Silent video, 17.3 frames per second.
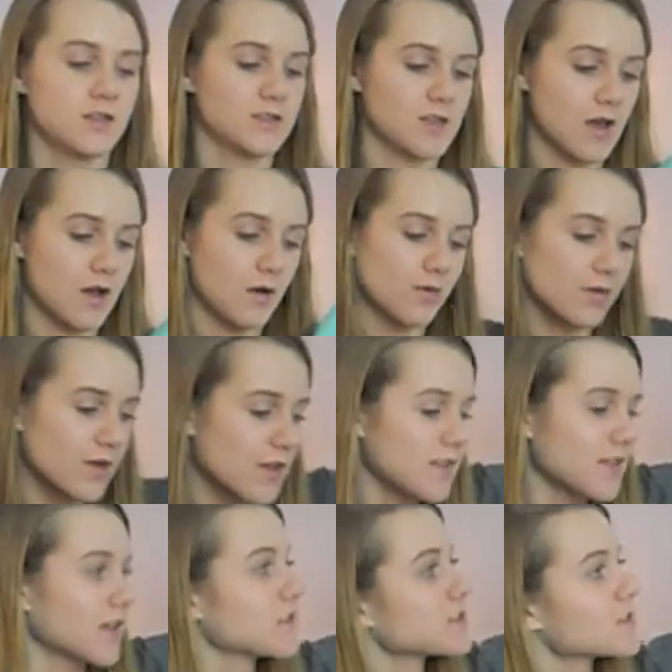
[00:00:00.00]
so
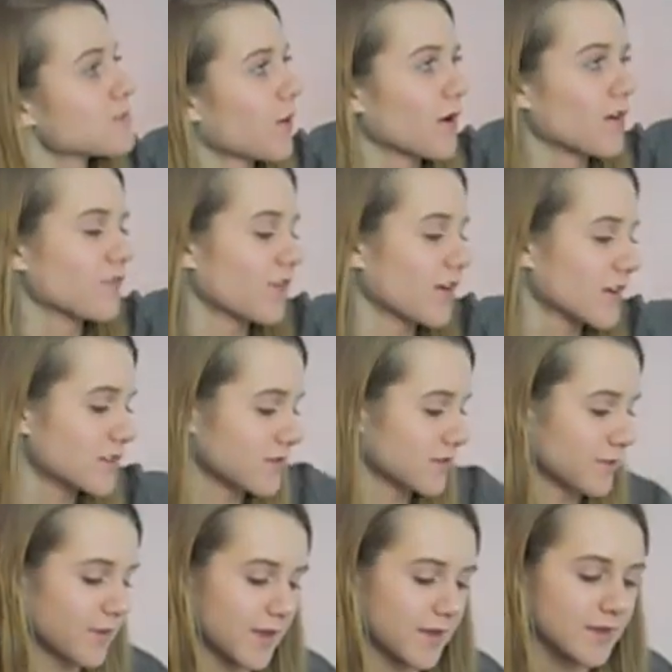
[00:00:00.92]
that's perfect
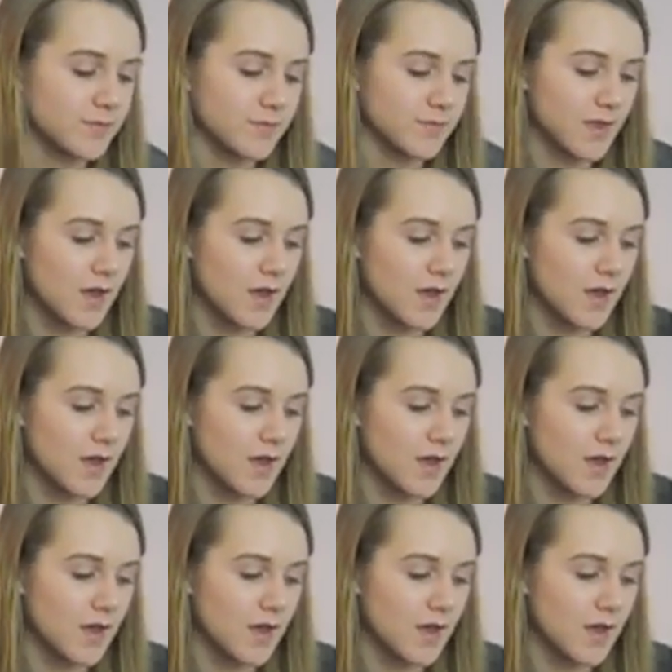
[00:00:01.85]
for me.